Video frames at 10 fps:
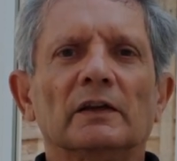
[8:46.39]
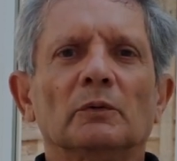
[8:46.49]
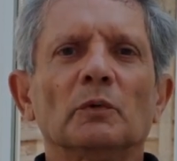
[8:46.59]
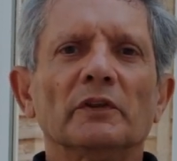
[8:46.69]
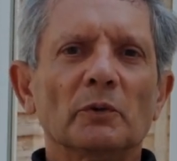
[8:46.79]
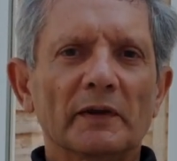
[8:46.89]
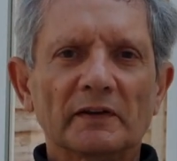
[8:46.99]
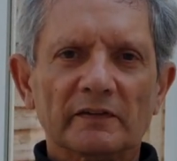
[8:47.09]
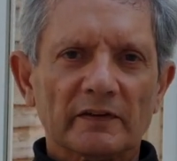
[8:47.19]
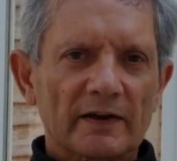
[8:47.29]
with your
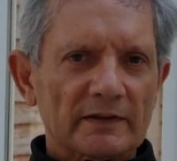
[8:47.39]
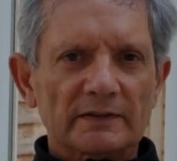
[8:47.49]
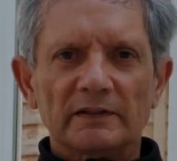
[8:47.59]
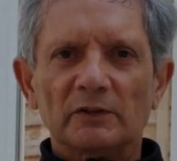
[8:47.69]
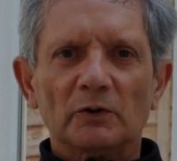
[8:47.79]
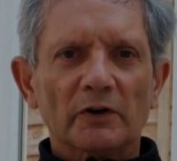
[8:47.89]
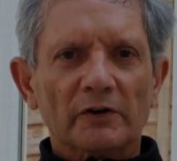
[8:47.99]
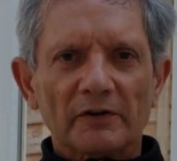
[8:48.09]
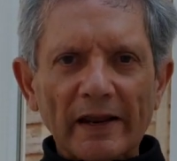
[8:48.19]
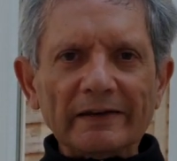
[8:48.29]
anxiety or
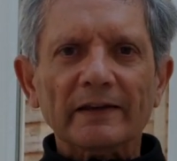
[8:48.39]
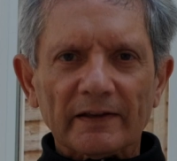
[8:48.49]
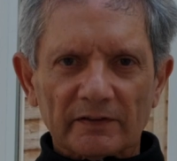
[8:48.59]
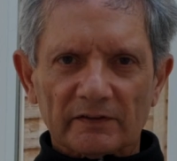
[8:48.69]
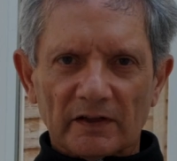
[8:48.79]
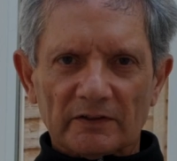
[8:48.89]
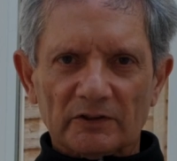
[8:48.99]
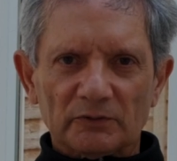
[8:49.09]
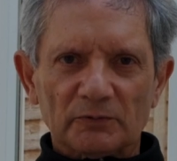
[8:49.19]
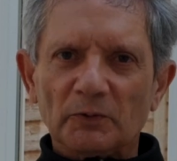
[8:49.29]
creating anxiety
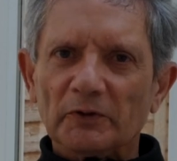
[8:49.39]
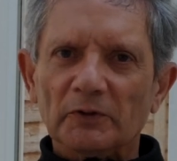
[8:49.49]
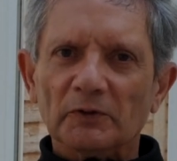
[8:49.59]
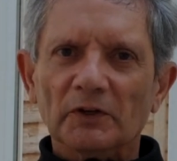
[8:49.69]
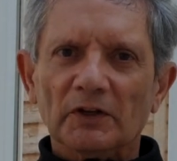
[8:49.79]
for you